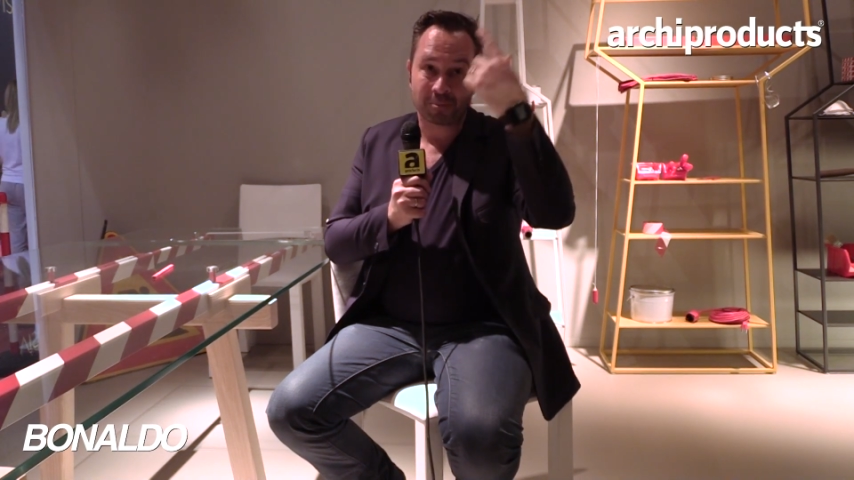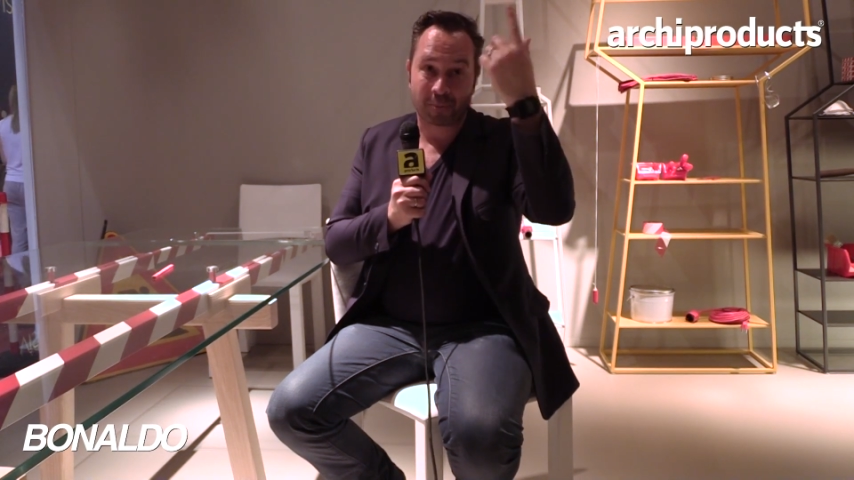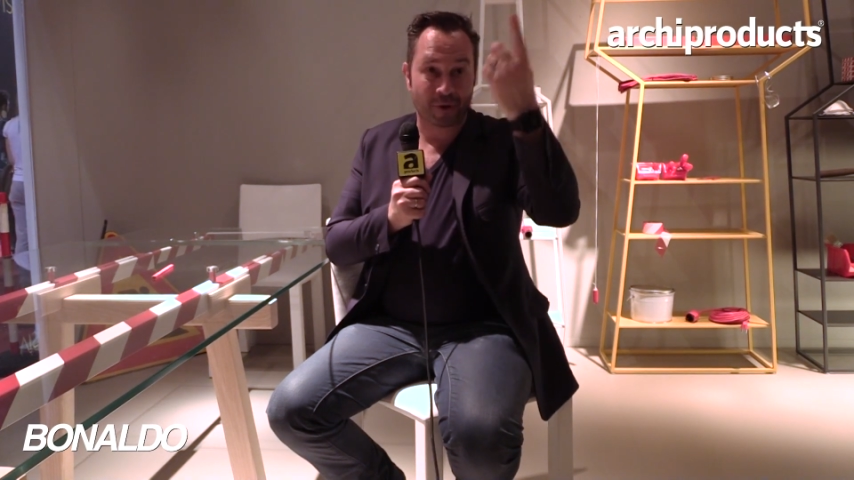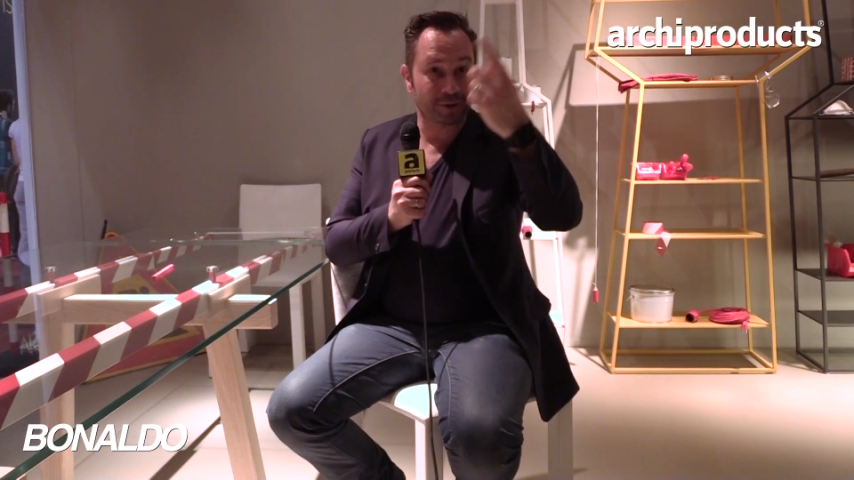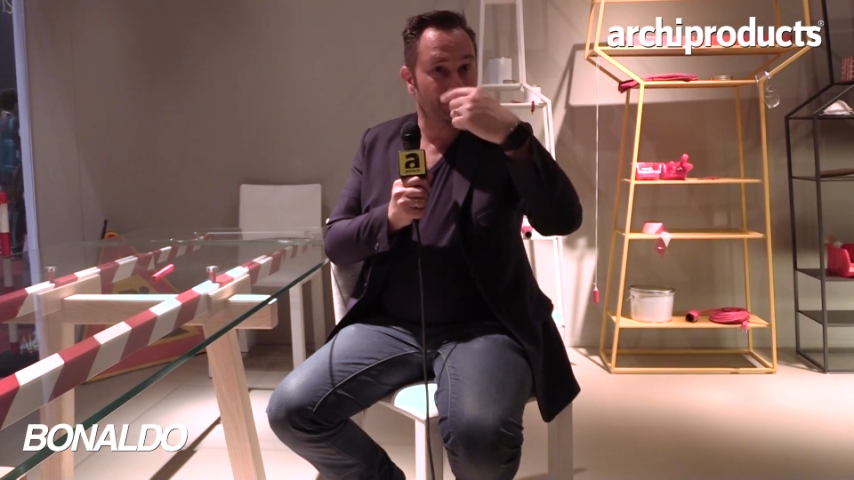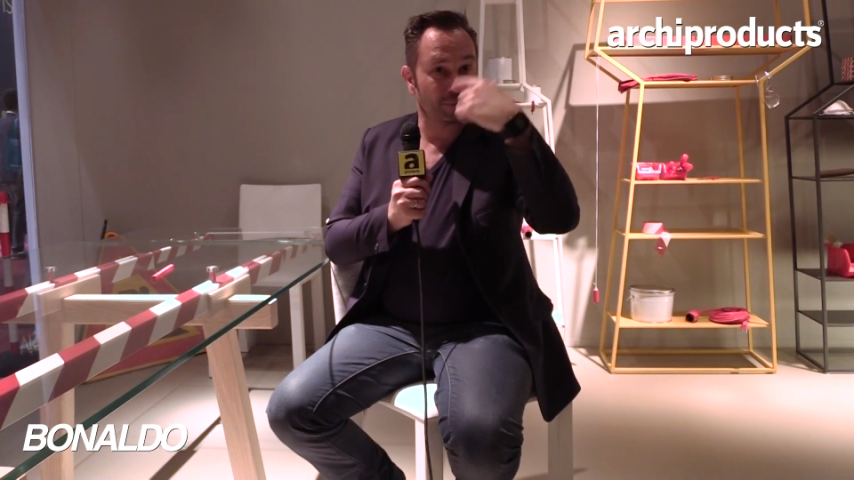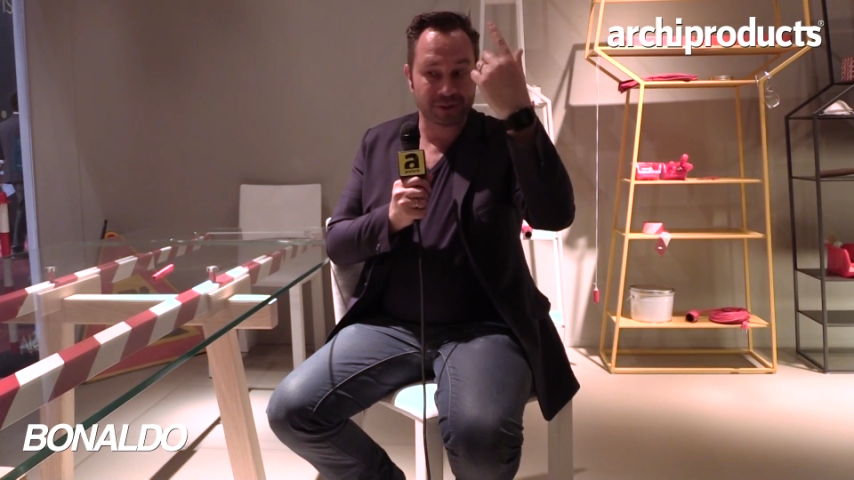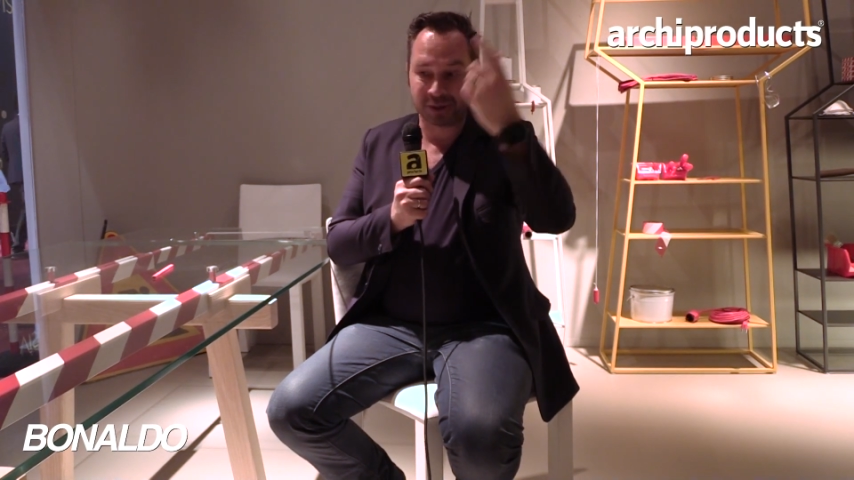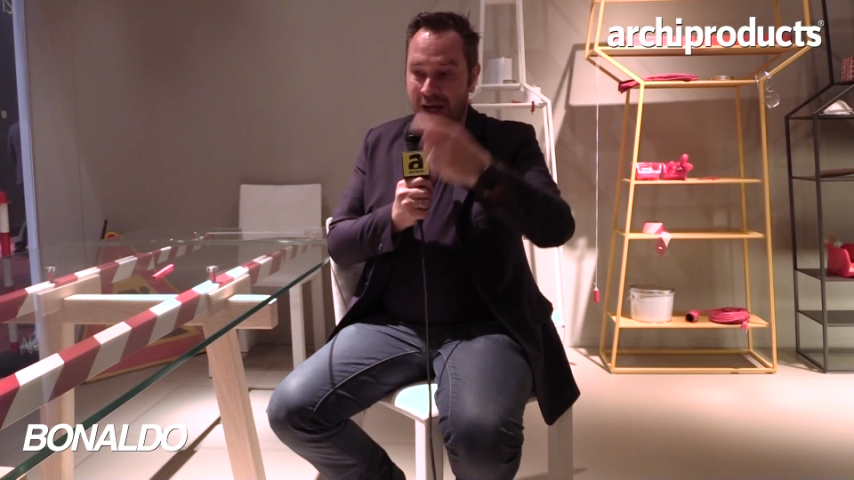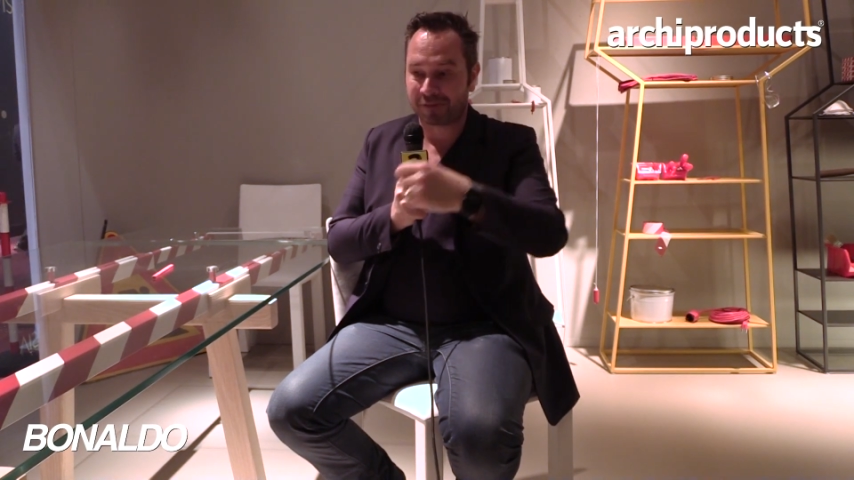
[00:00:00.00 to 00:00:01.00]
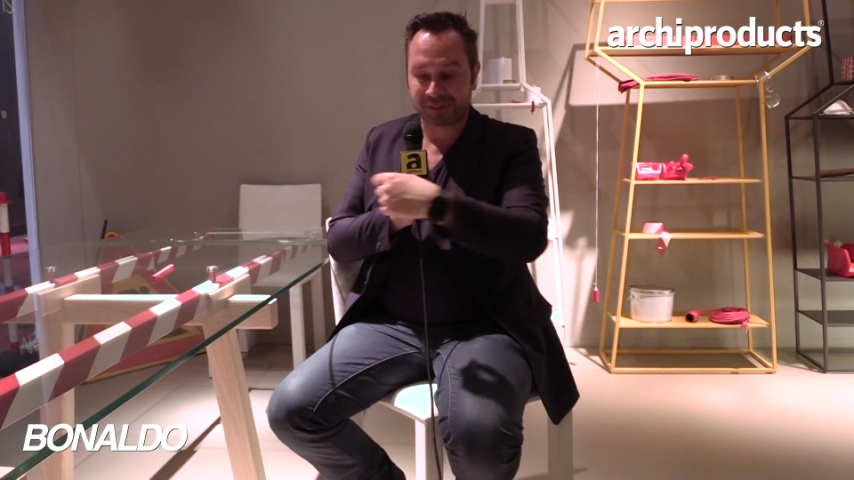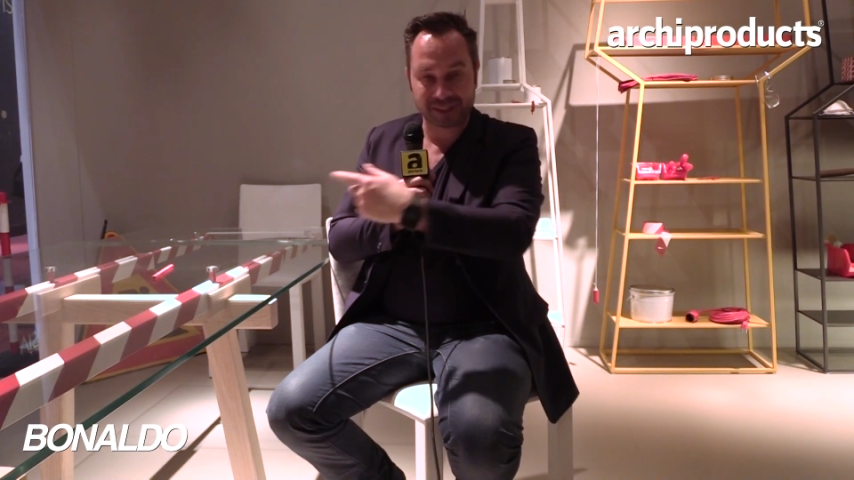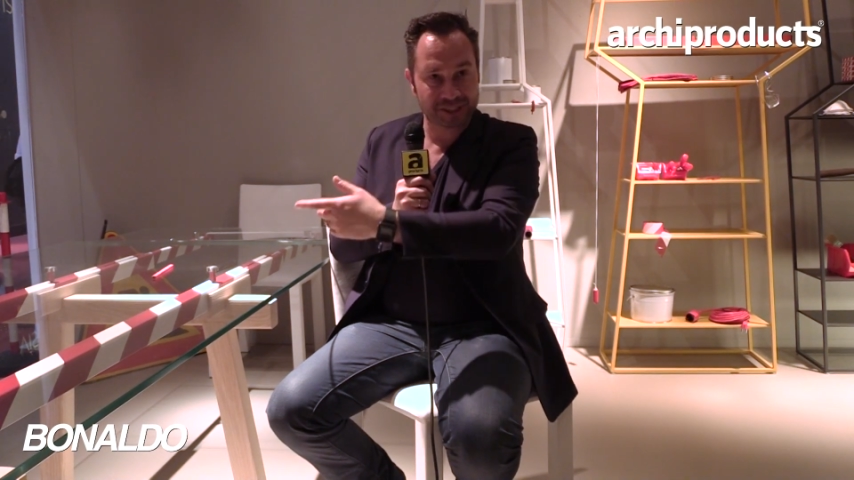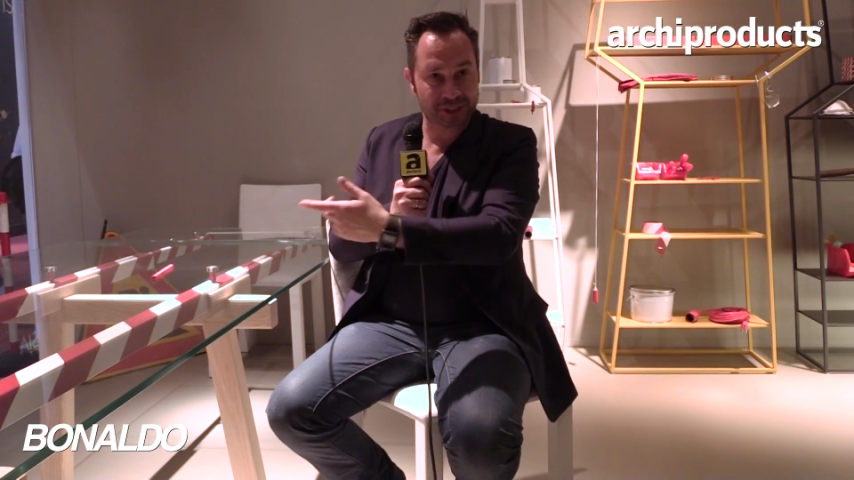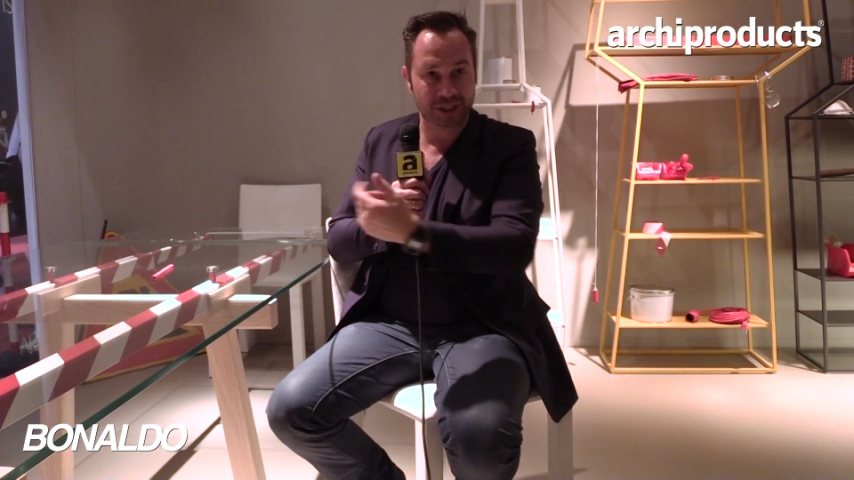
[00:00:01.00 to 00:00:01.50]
parts where you have these